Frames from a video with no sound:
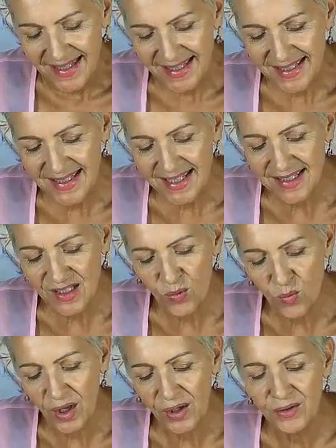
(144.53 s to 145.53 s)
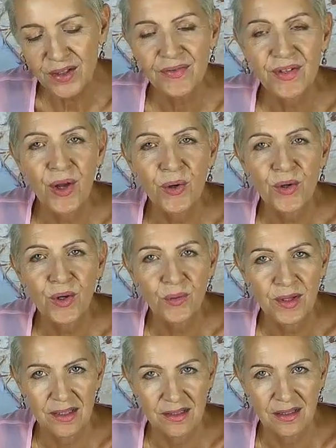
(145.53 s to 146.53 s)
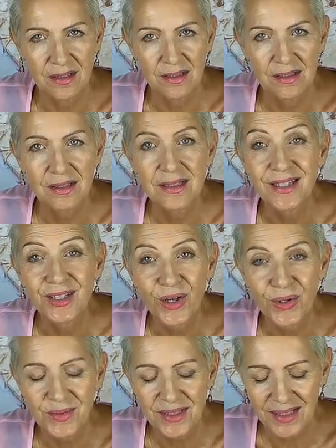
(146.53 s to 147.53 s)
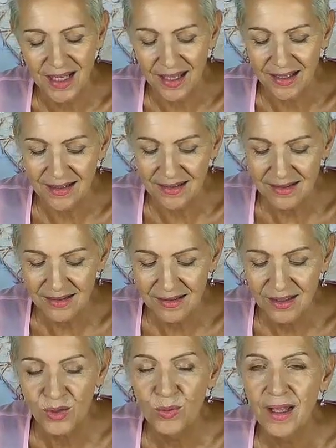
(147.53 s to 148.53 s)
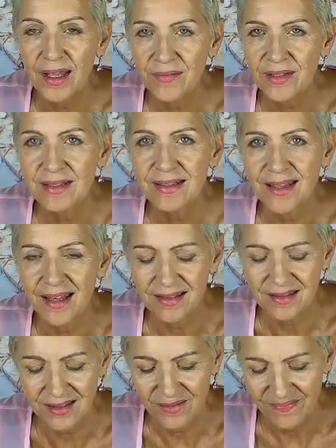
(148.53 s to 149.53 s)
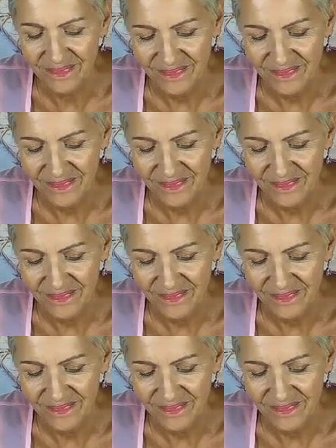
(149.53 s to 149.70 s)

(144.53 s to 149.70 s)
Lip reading: It says, in a world of no coincidences and no mistakes, you are heaven sent.